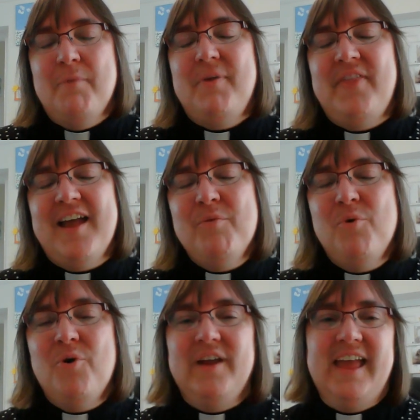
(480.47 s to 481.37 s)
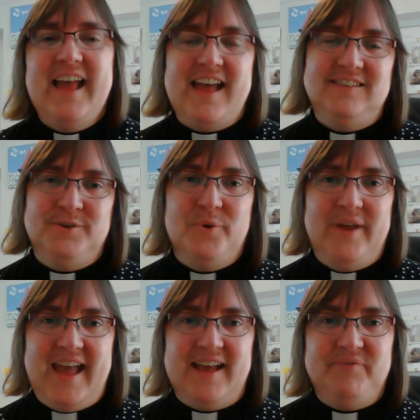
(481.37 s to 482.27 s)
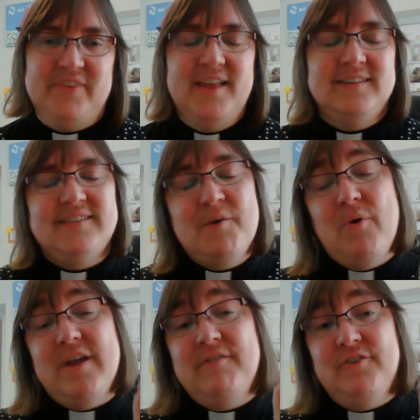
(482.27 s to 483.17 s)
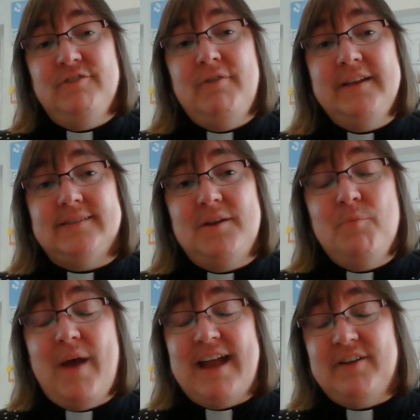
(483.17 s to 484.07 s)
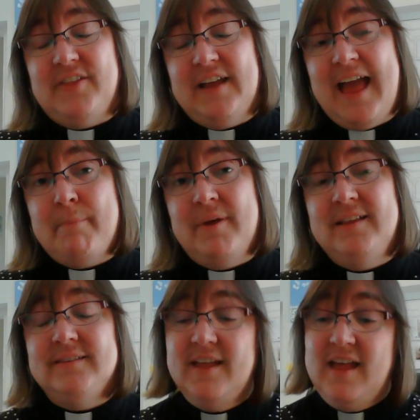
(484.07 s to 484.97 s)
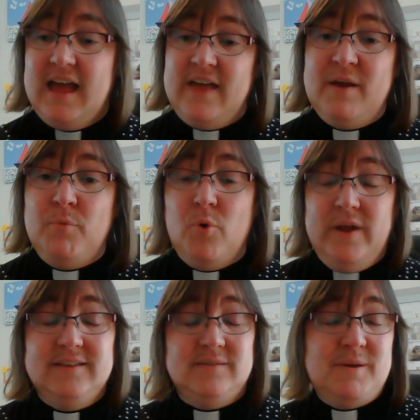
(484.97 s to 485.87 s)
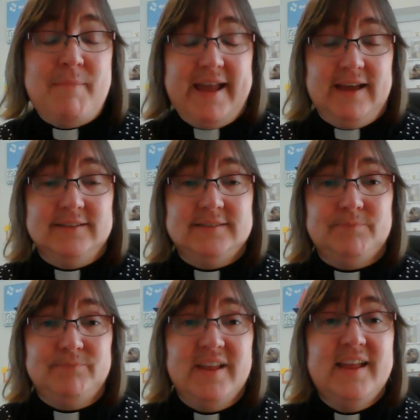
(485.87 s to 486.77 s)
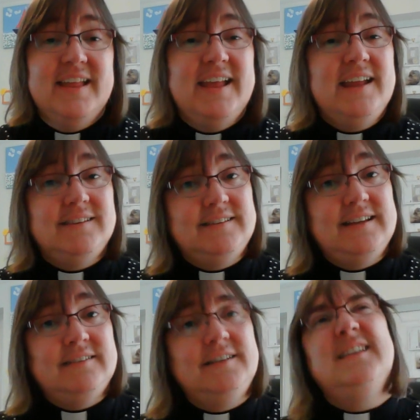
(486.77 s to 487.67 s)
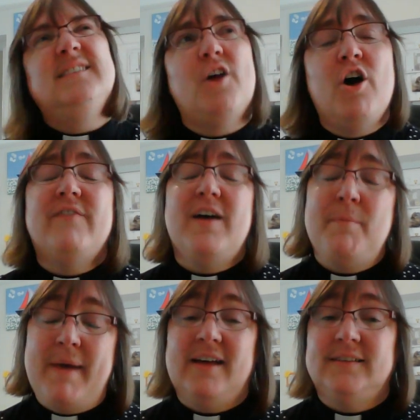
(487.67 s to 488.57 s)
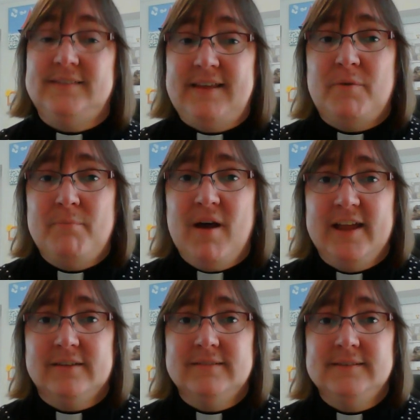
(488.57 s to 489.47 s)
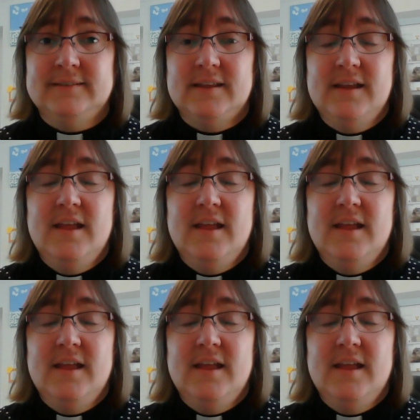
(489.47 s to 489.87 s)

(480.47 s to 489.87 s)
But they are walking and talking. So they're walking from Jerusalem where everything happened and they're walking to Emmaus. It's a distance of about 7 miles.